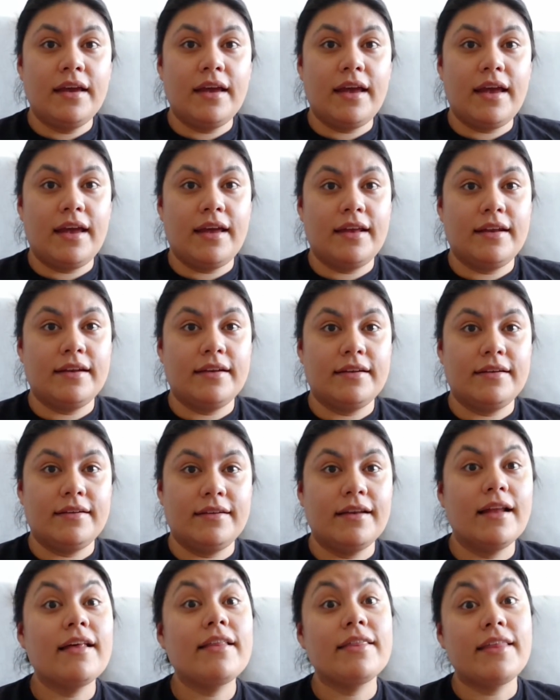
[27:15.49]
and
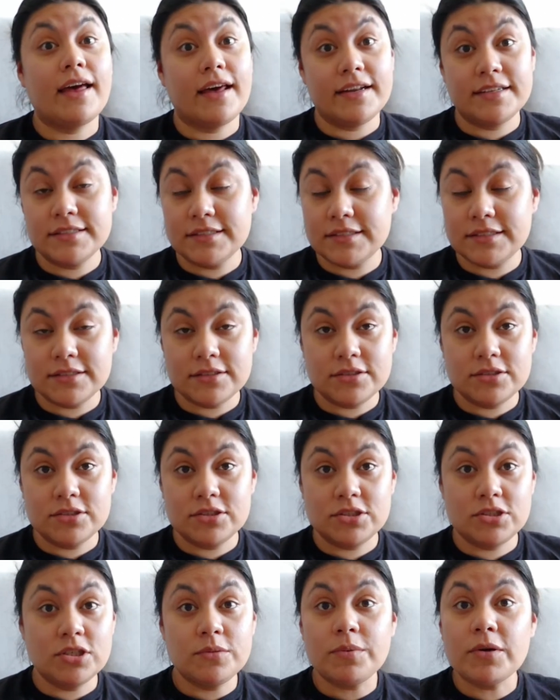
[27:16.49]
that is
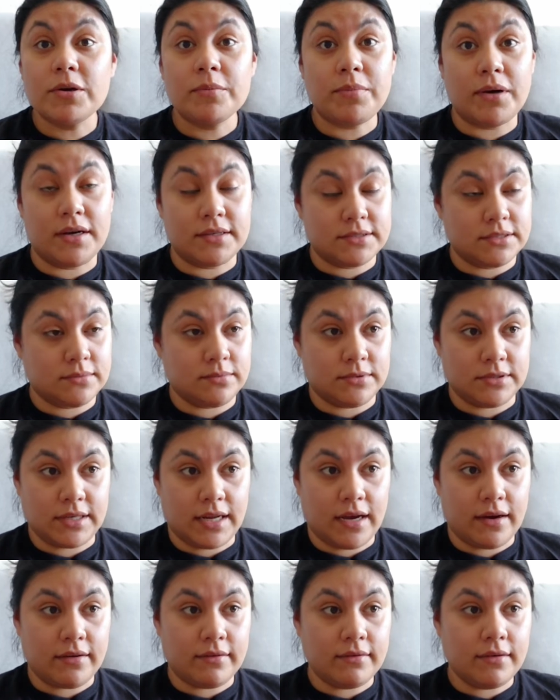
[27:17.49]
super impossible
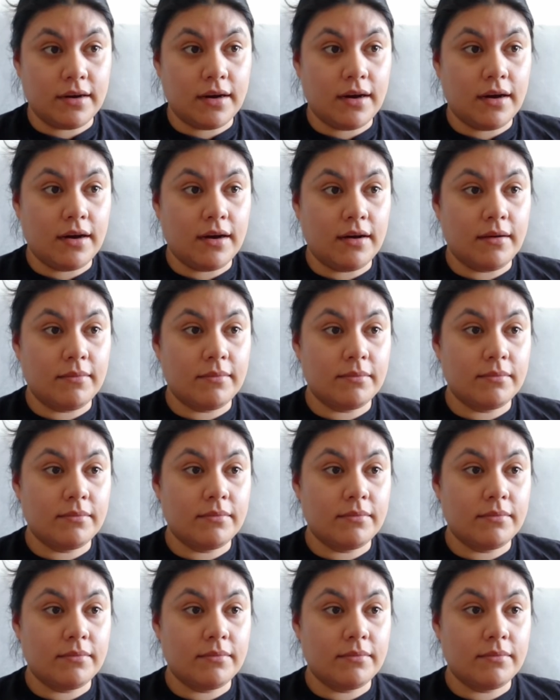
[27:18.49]
now.